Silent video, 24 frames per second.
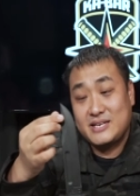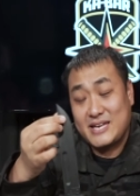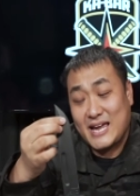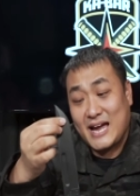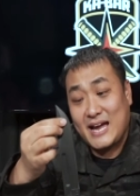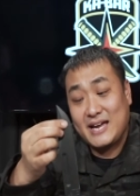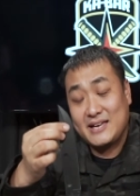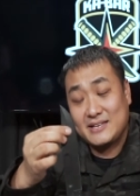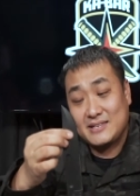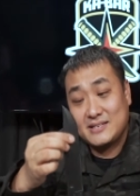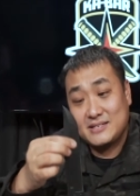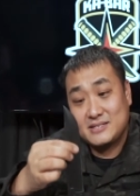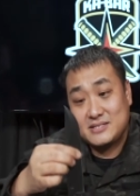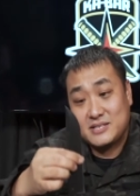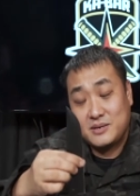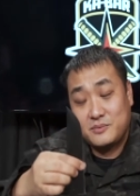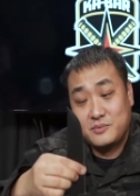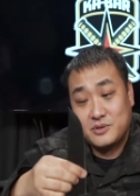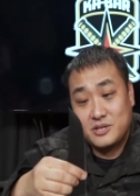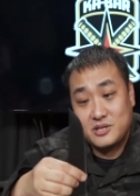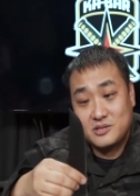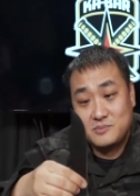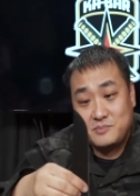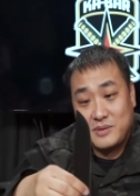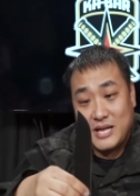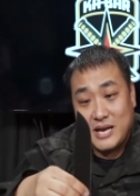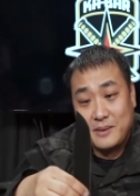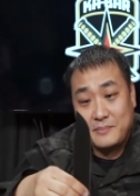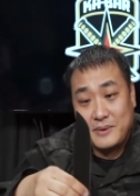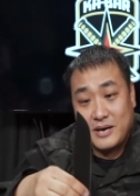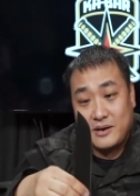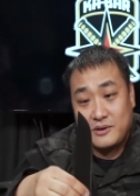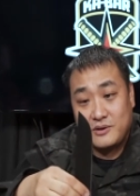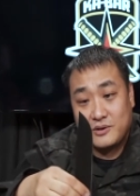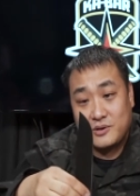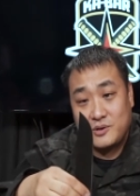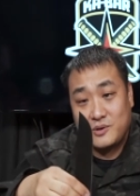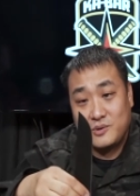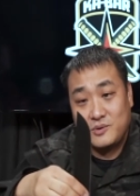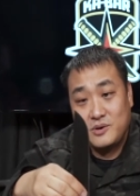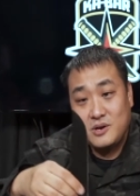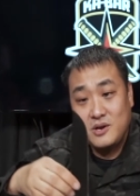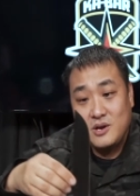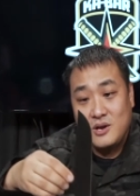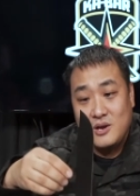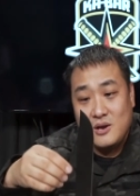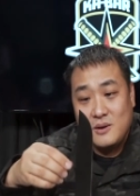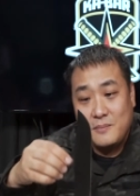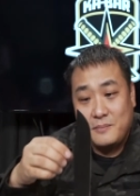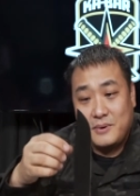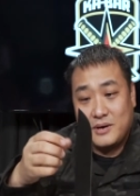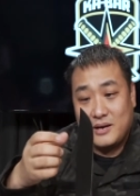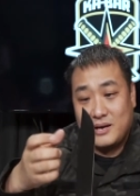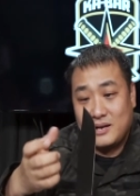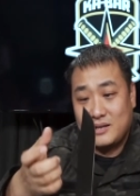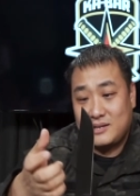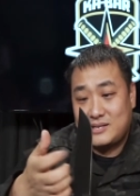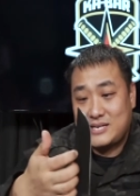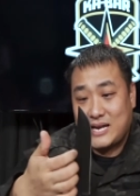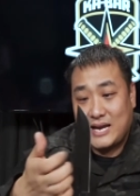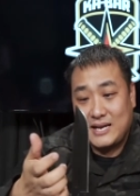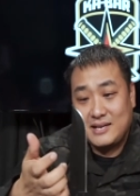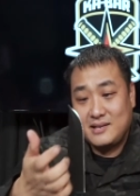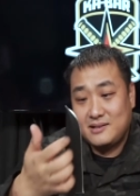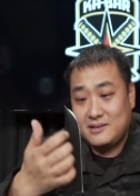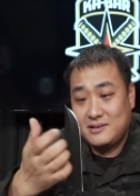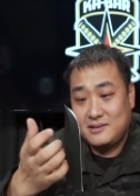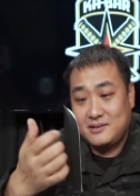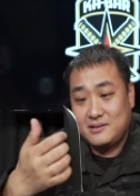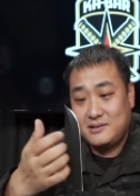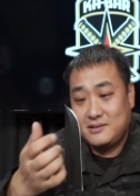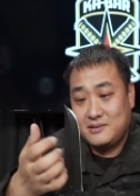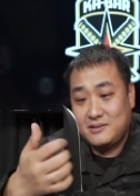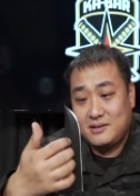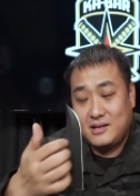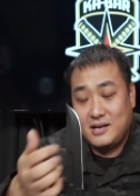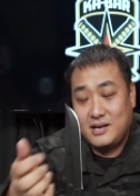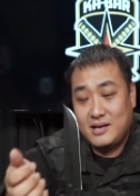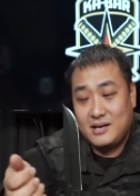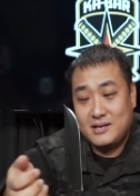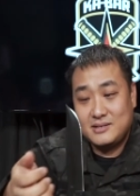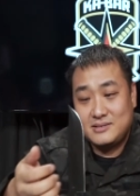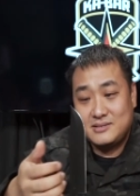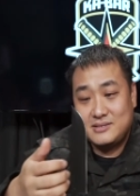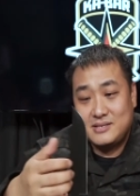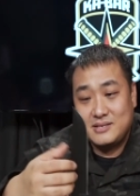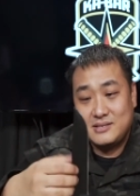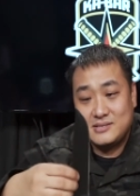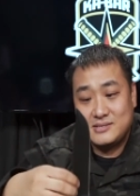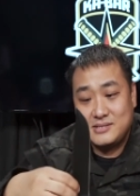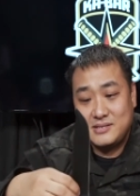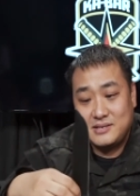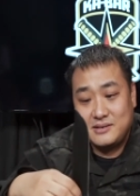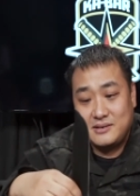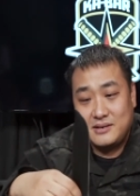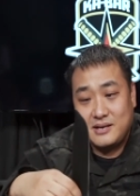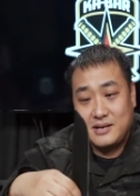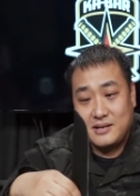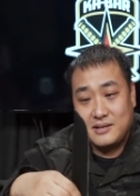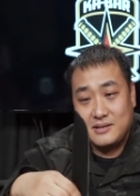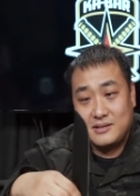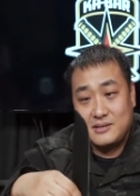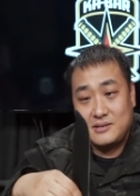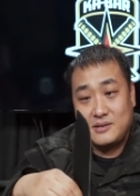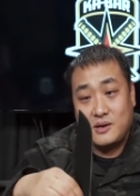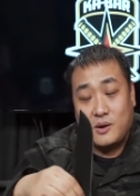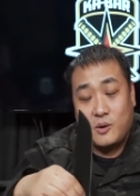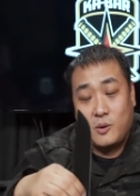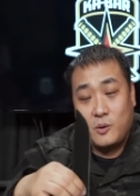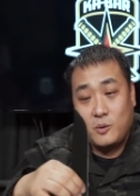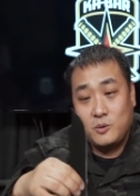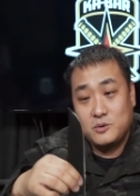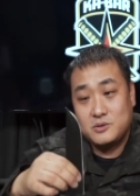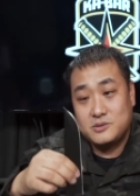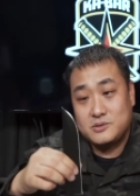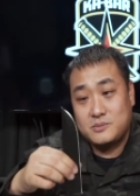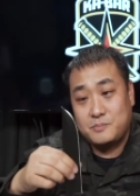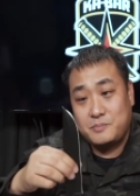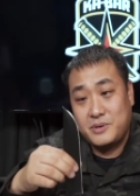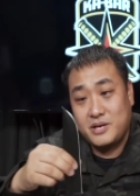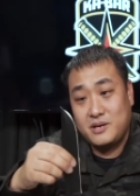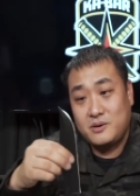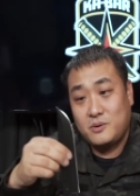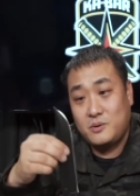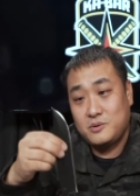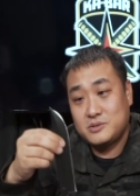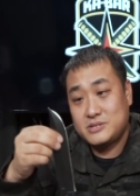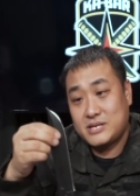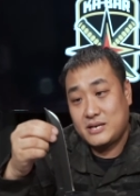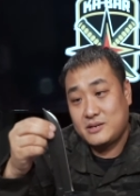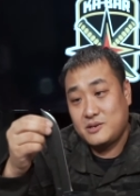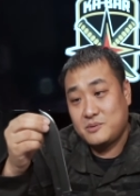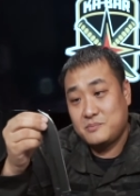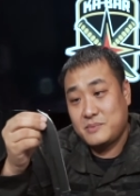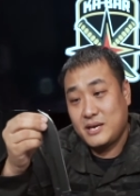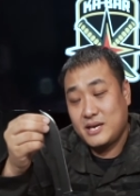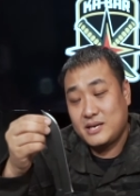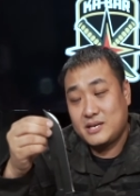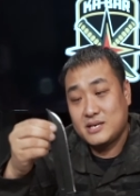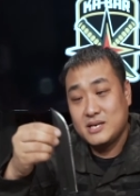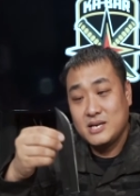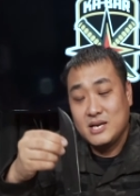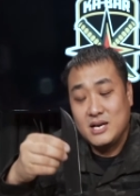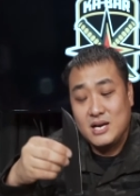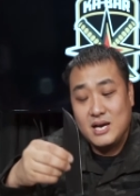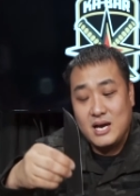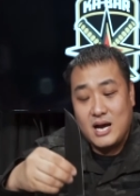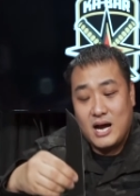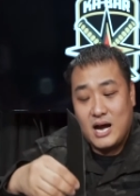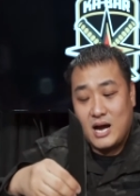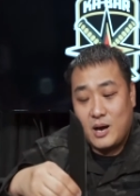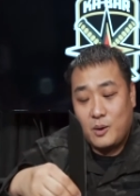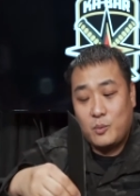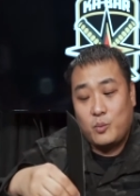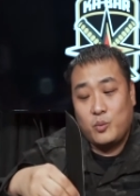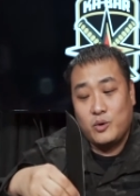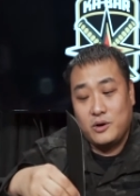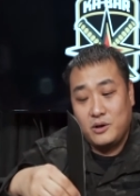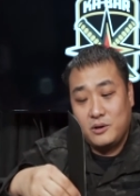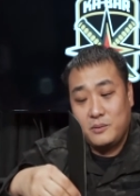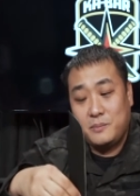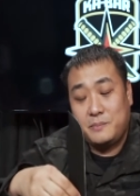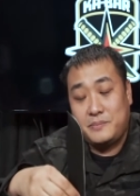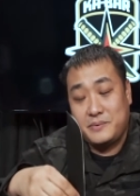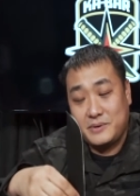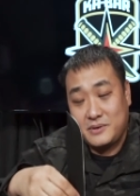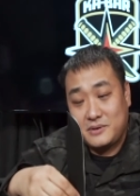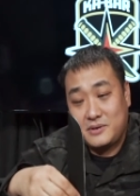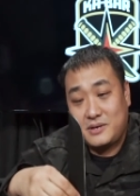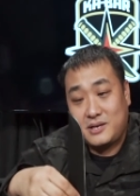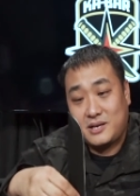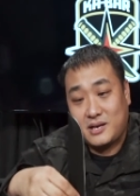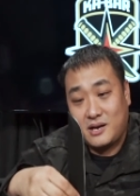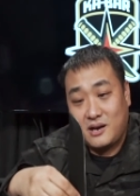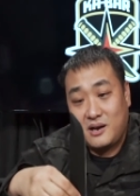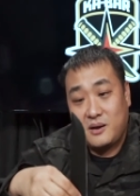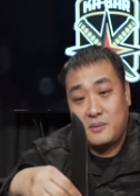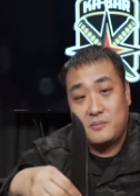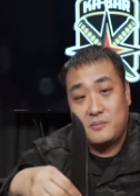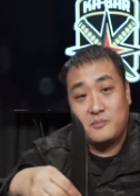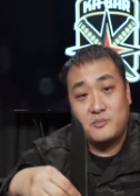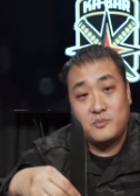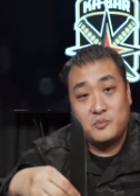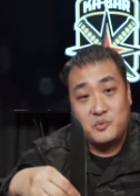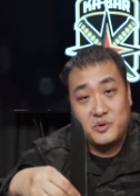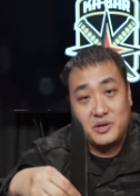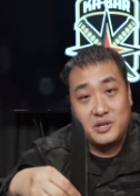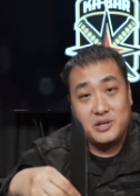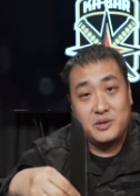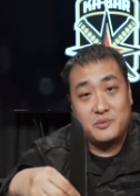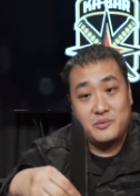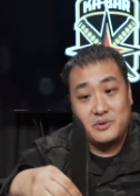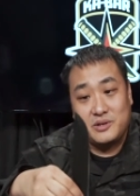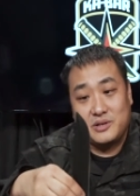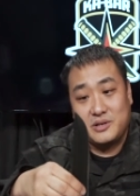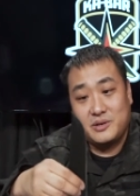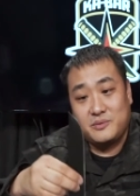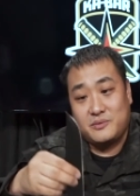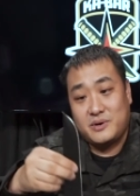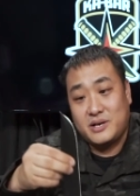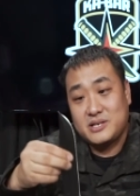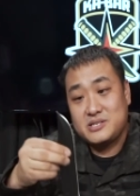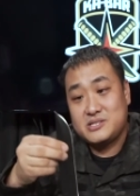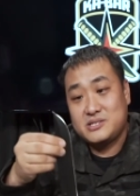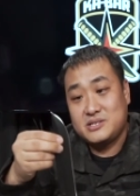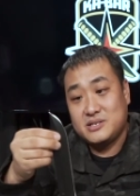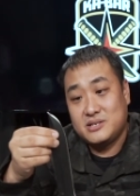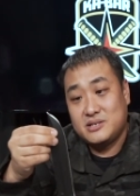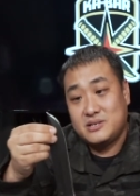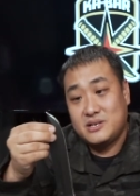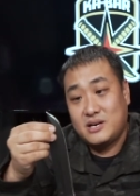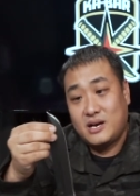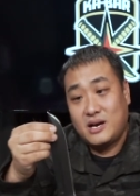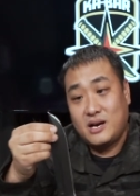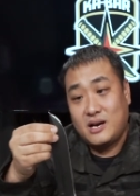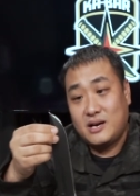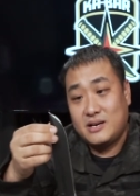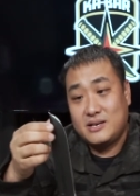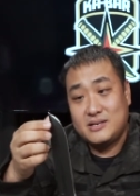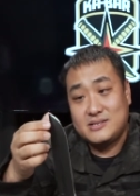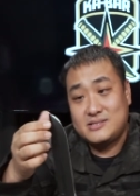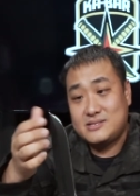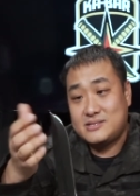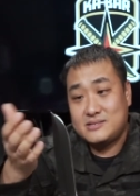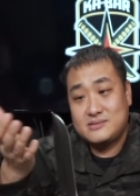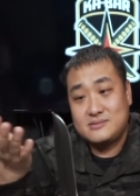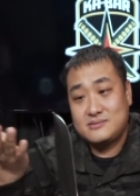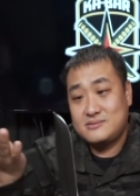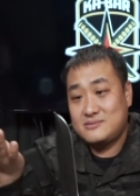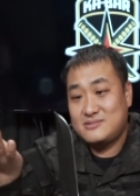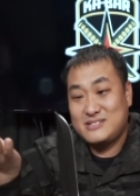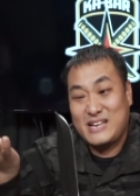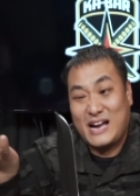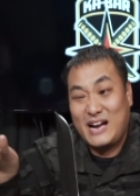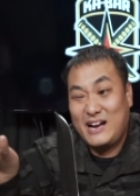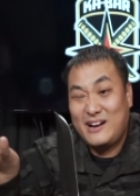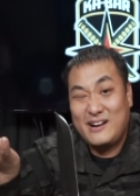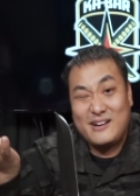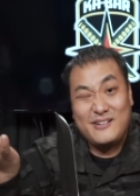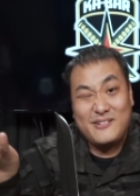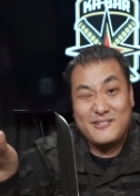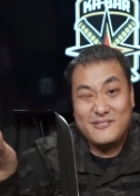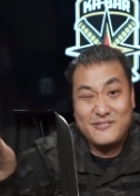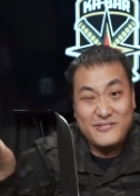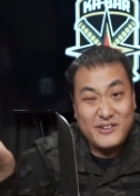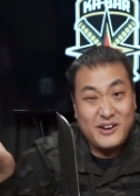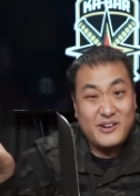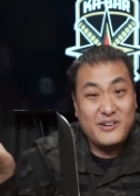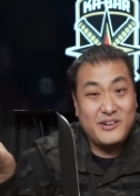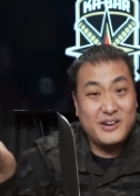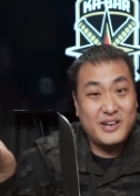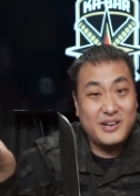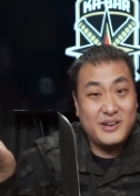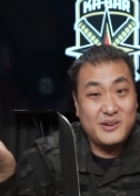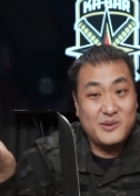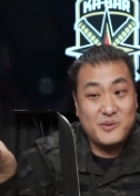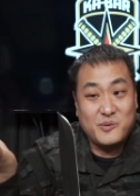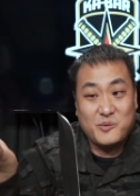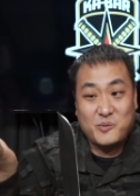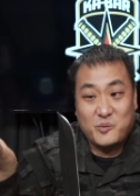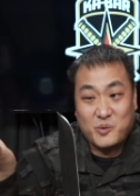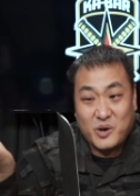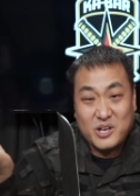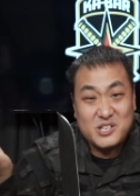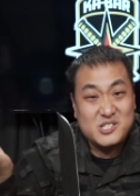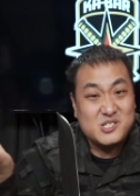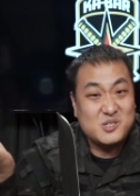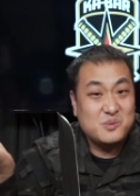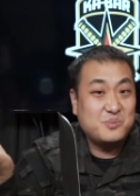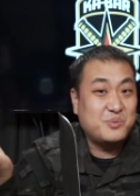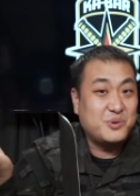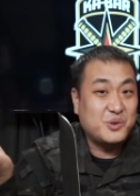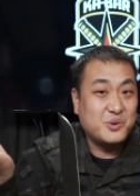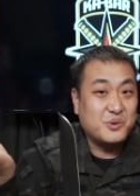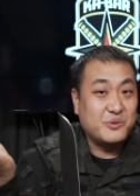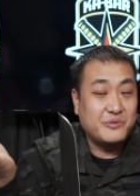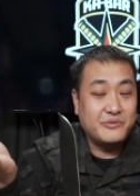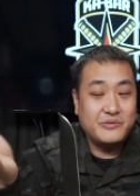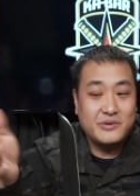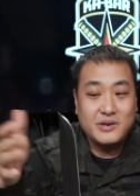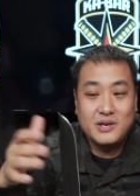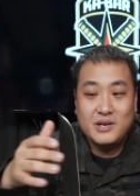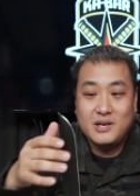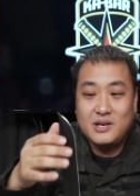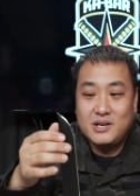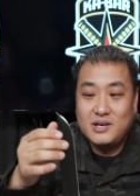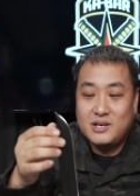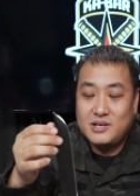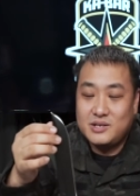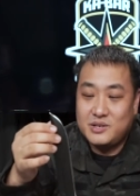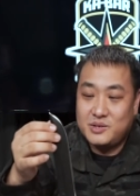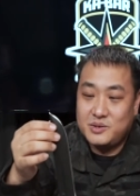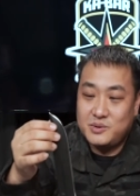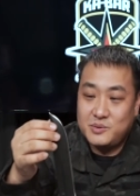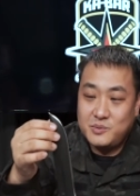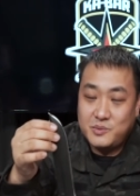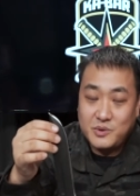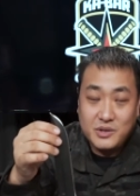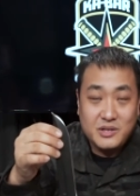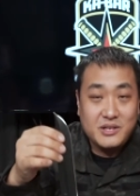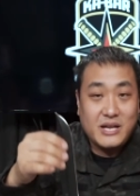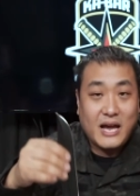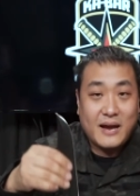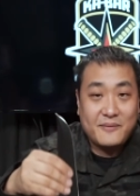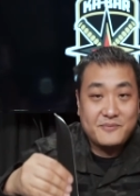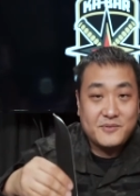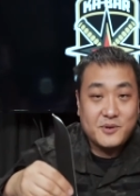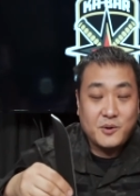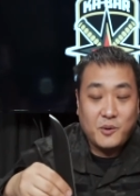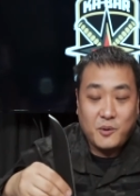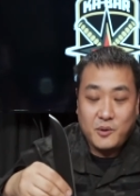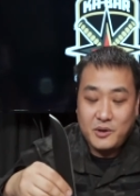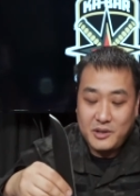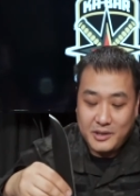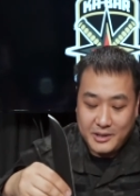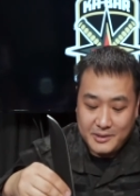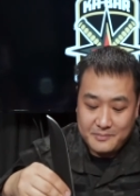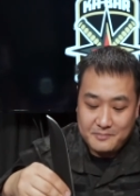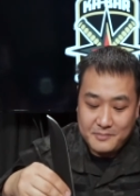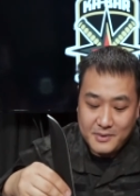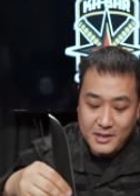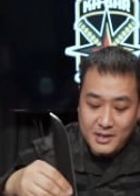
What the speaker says: Yeah, it does come with this black powder coat, but tiny little dings here and the pinholes that you make will become really rusted. It's not very rust proof. You will have to oil it.